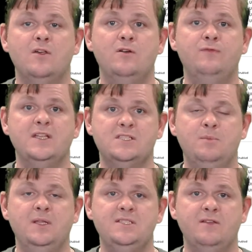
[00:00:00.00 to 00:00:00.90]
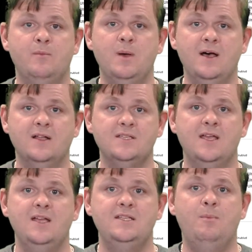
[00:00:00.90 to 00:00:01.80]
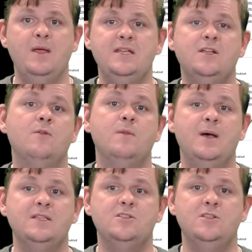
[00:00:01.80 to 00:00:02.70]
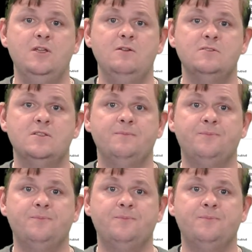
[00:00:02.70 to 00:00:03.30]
or flexibility of a part depending on the pattern used.